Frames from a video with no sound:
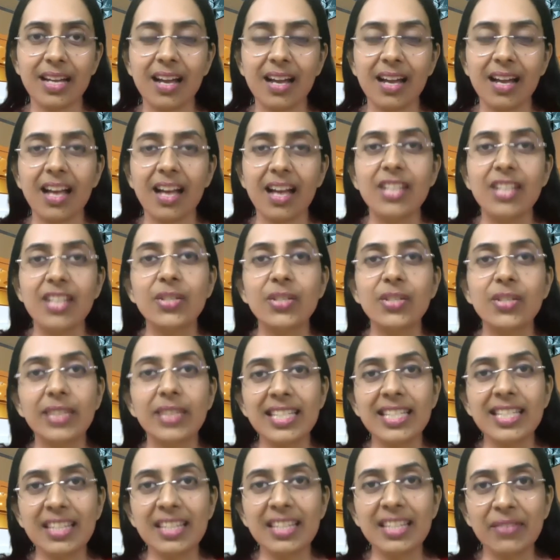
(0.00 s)
So this
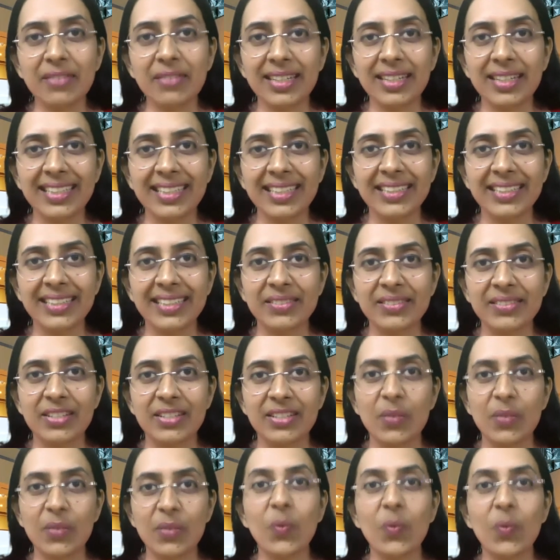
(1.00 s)
Diwali,
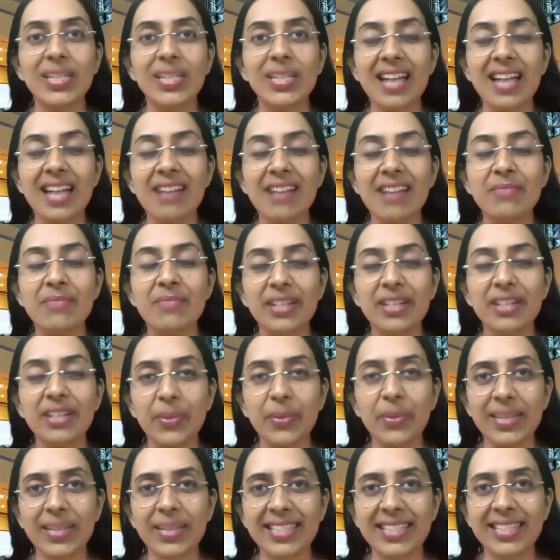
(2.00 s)
what I'm
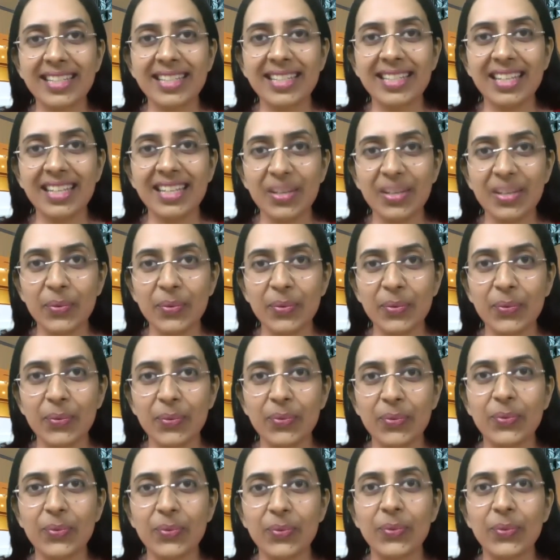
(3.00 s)
requesting you
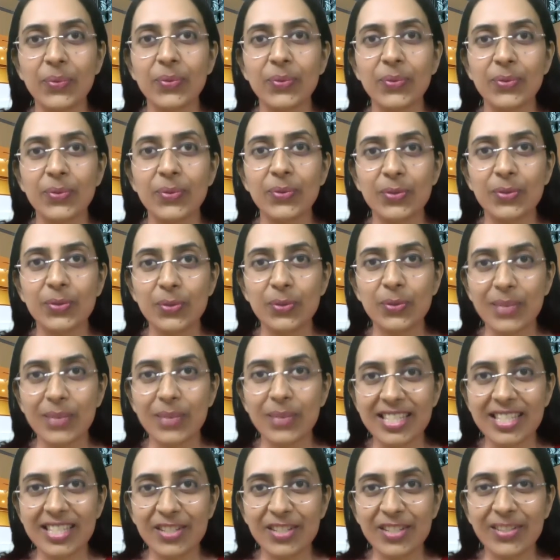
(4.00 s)
to
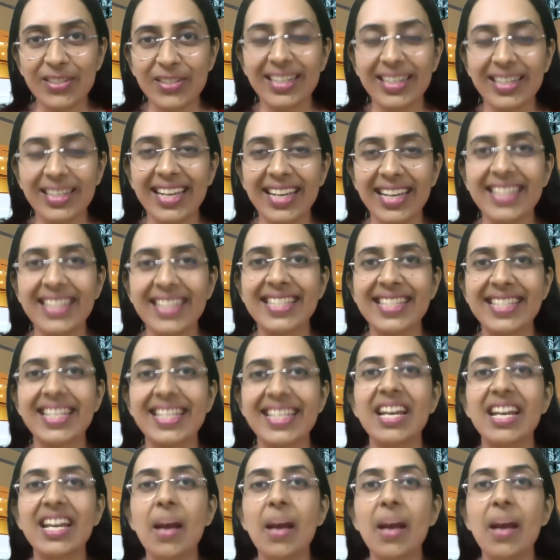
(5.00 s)
consider is,
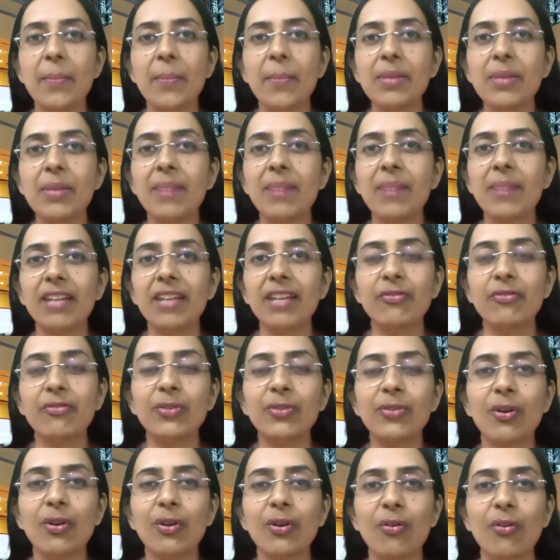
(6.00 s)
be mindful
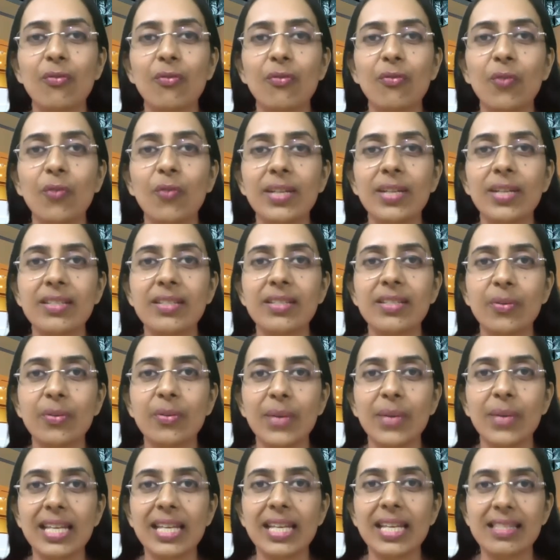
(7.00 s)
of what is
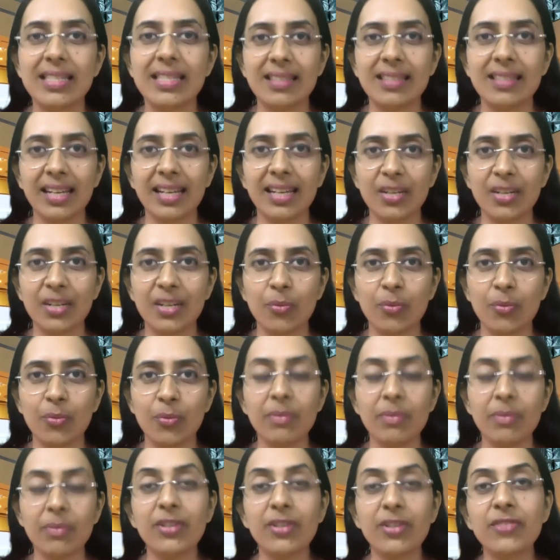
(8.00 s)
going inside your body,
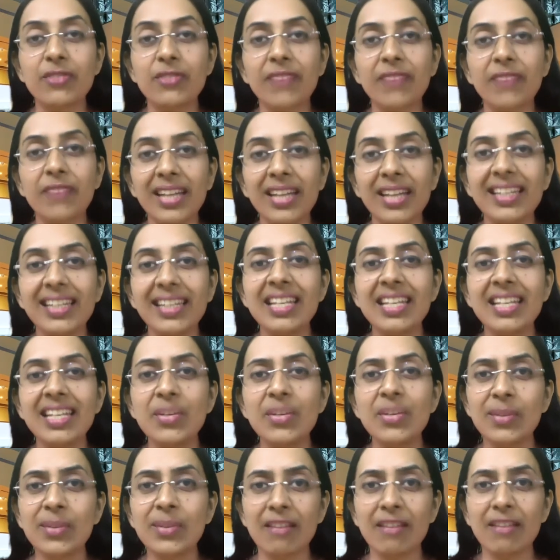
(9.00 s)
because finally you
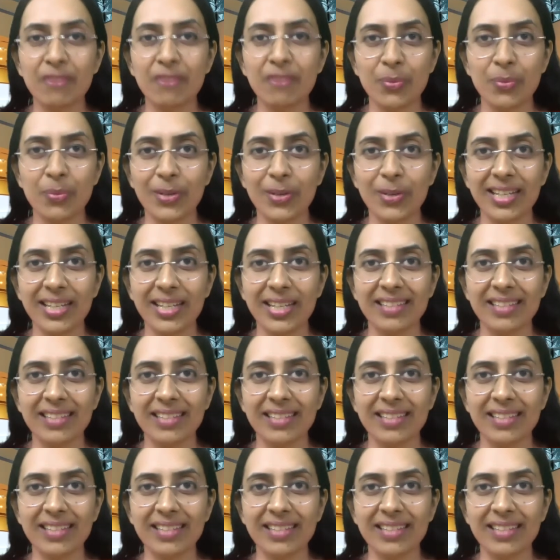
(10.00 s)
love your body.